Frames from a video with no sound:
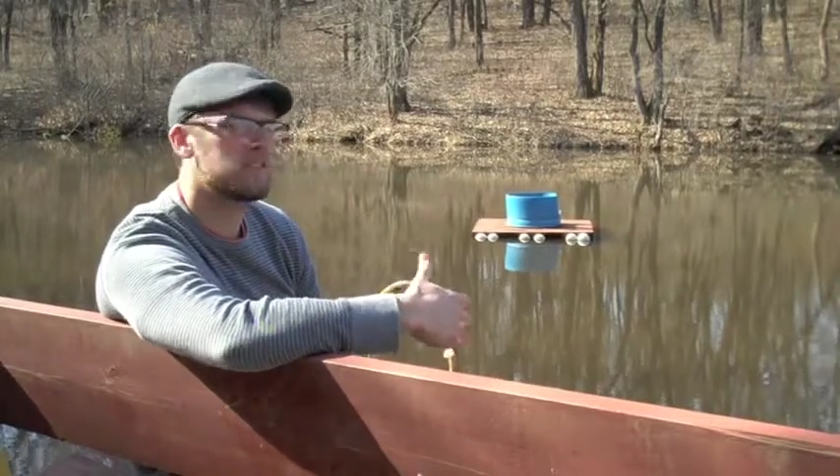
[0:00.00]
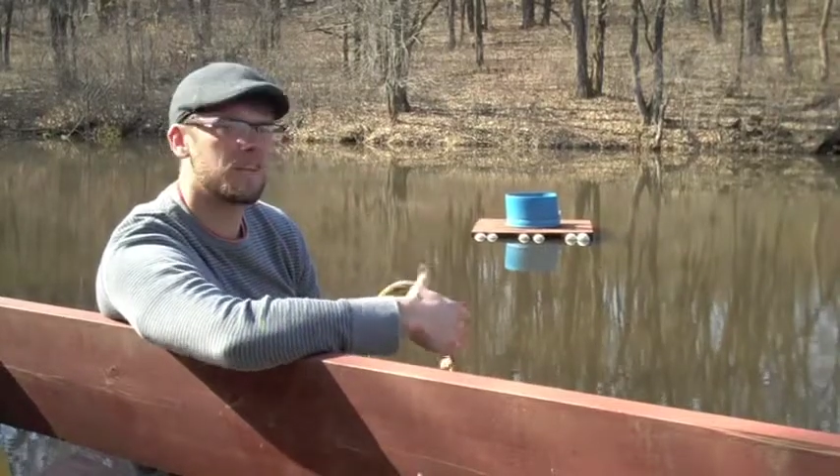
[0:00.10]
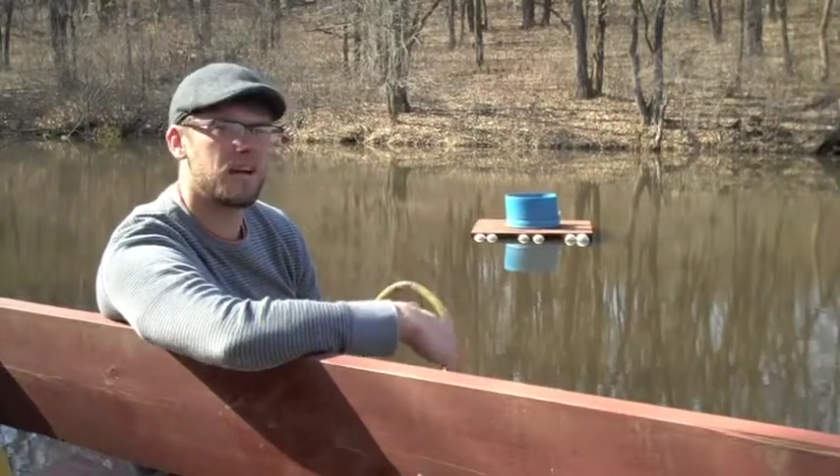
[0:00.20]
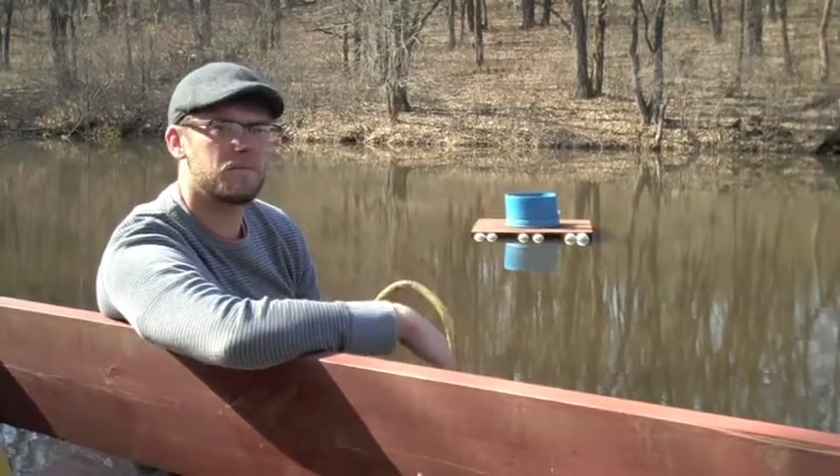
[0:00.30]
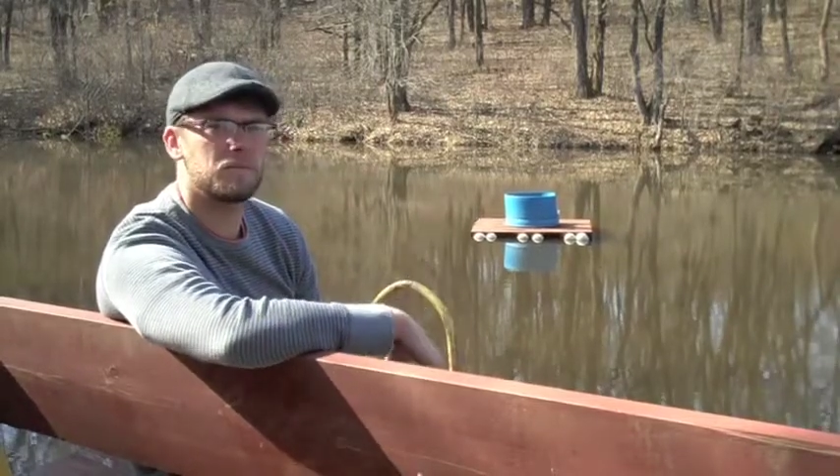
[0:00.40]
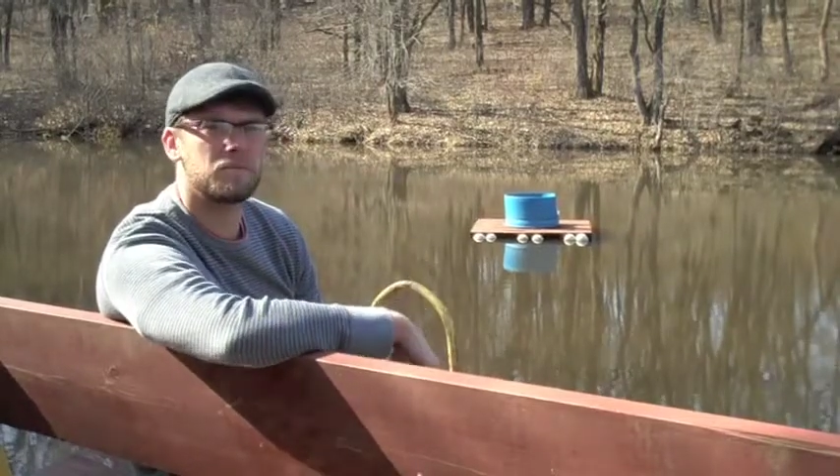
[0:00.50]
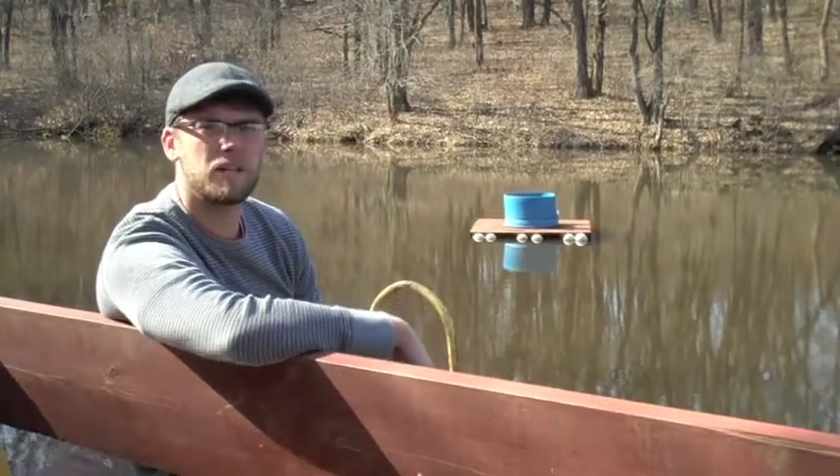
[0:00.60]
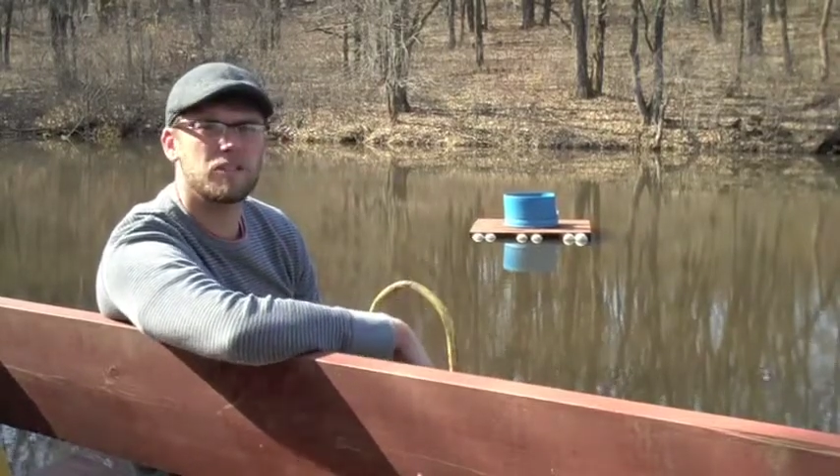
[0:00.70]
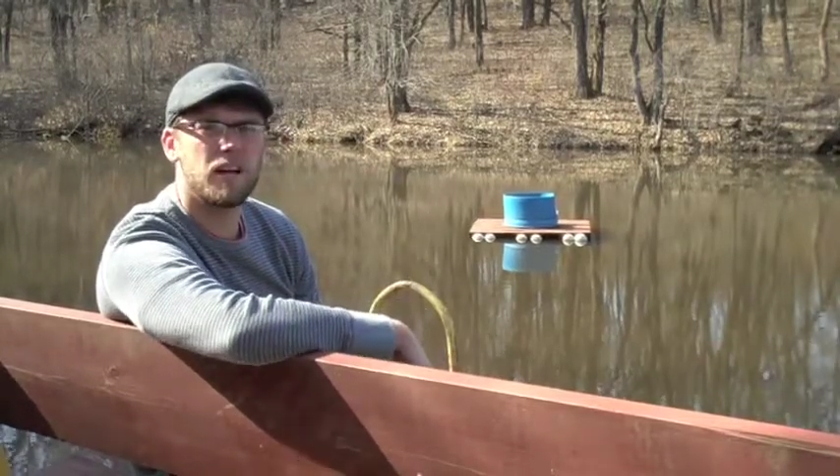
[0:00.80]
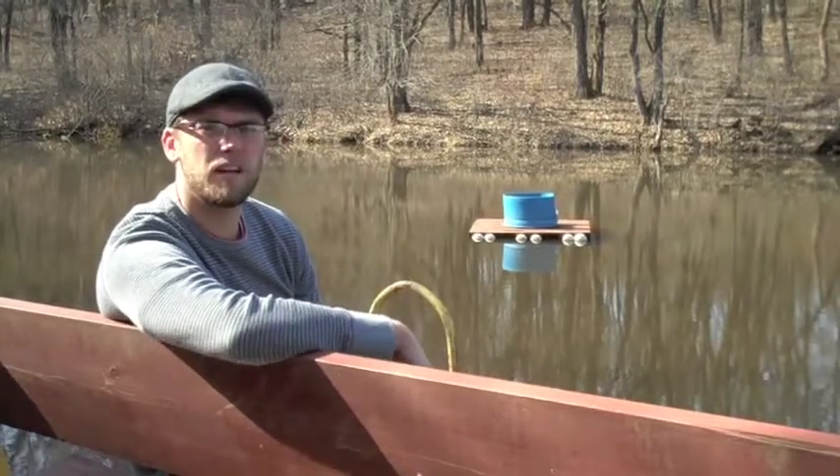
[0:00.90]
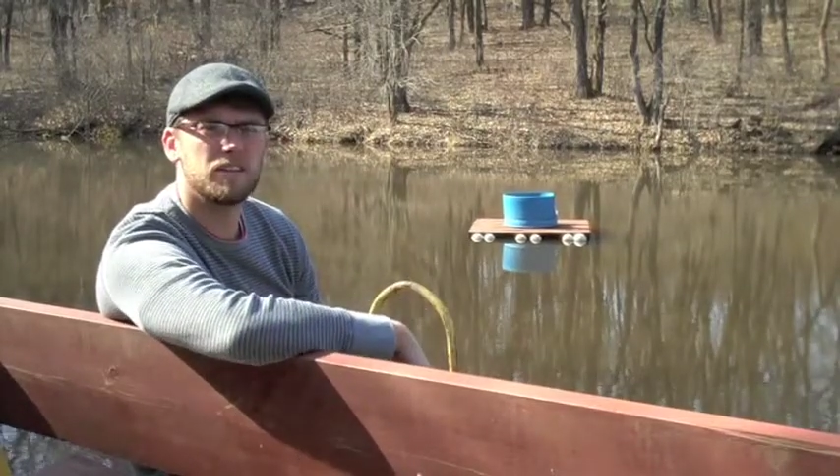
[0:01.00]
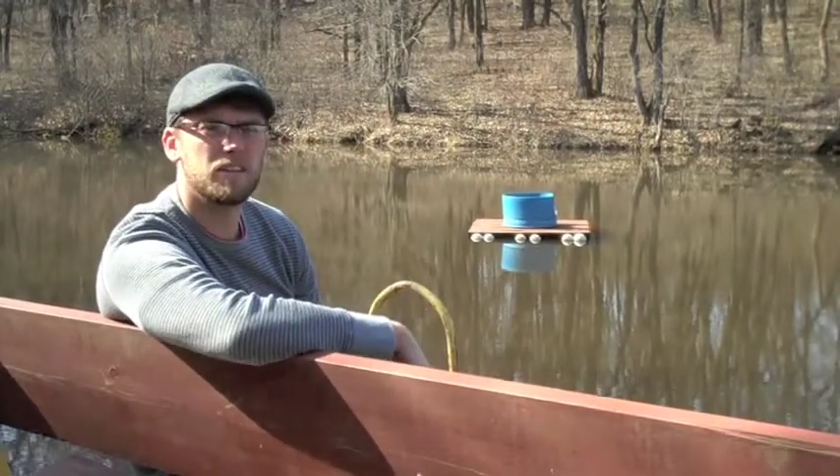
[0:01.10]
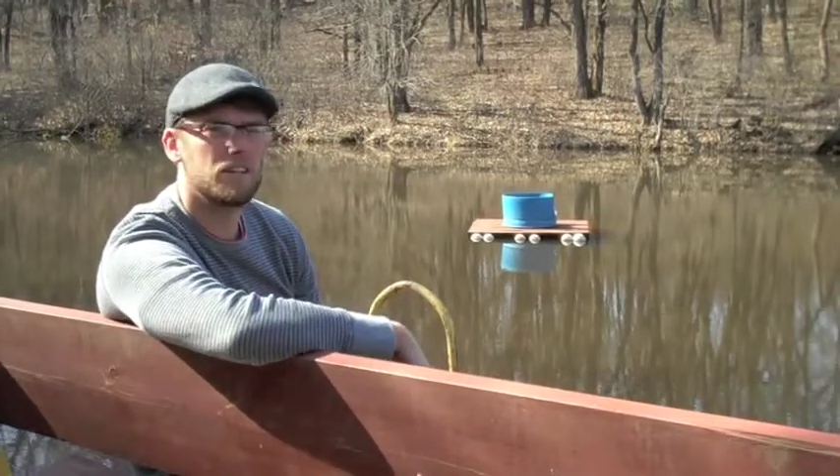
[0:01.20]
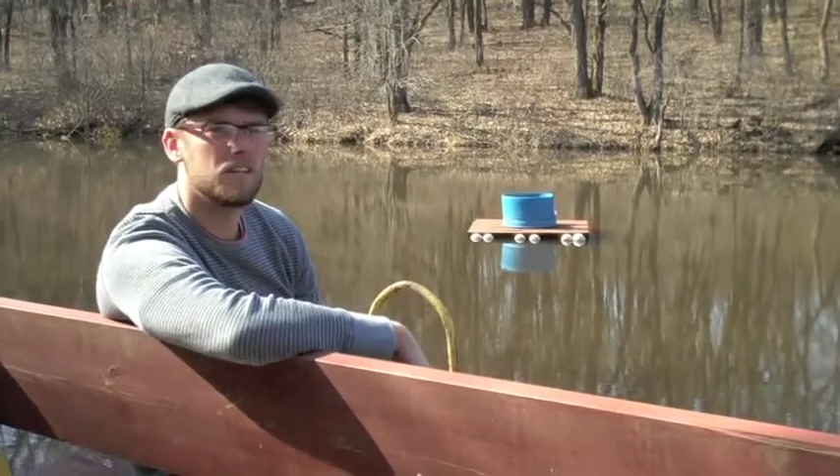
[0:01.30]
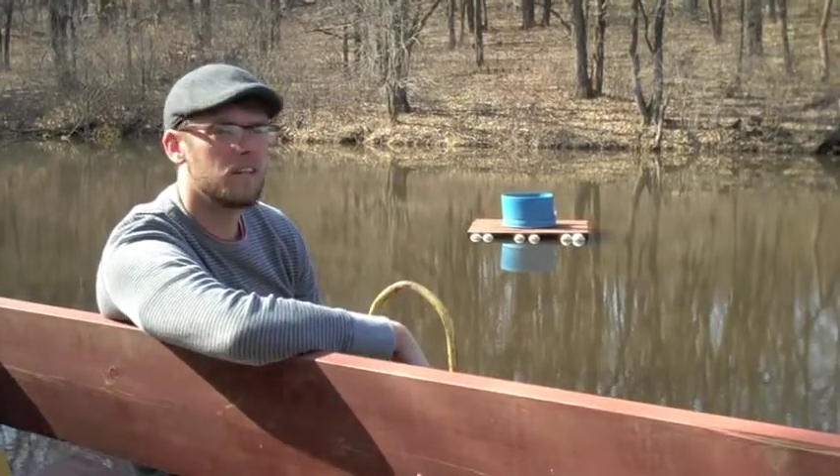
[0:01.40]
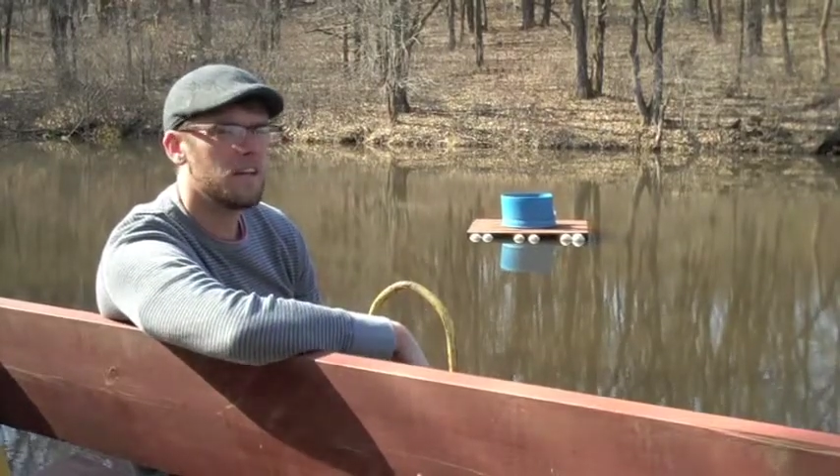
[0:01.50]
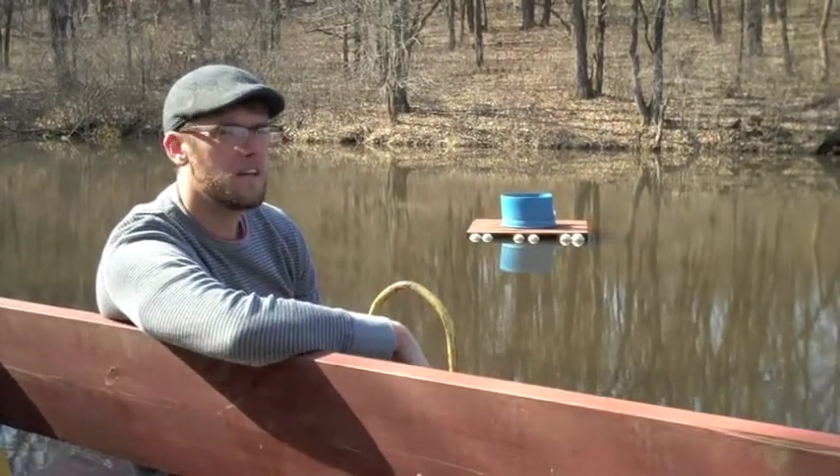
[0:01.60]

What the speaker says: times in my childhood